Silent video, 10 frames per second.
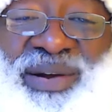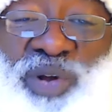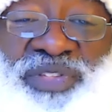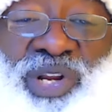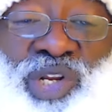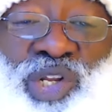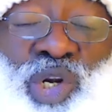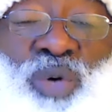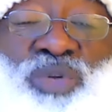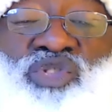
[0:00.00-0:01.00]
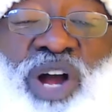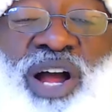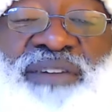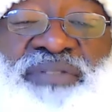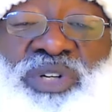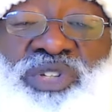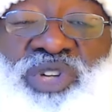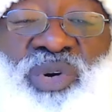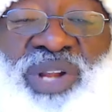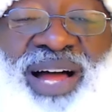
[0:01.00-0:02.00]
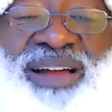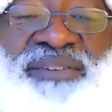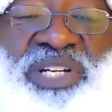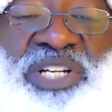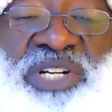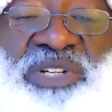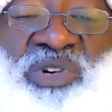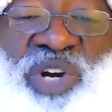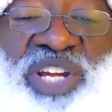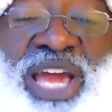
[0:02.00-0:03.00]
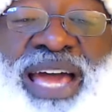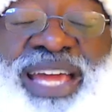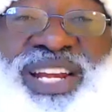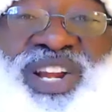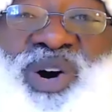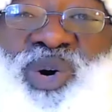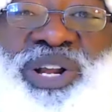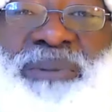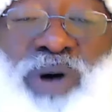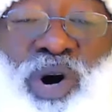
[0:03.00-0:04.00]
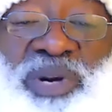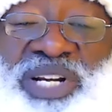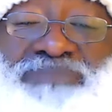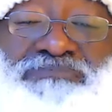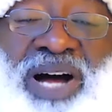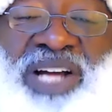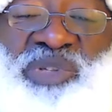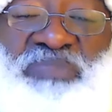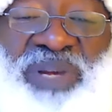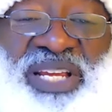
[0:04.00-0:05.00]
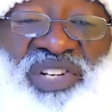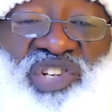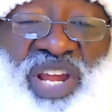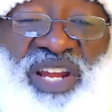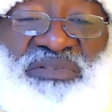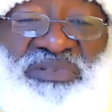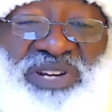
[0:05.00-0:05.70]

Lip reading: With a little old driver so lively and quick, he knew in a moment it must be Saint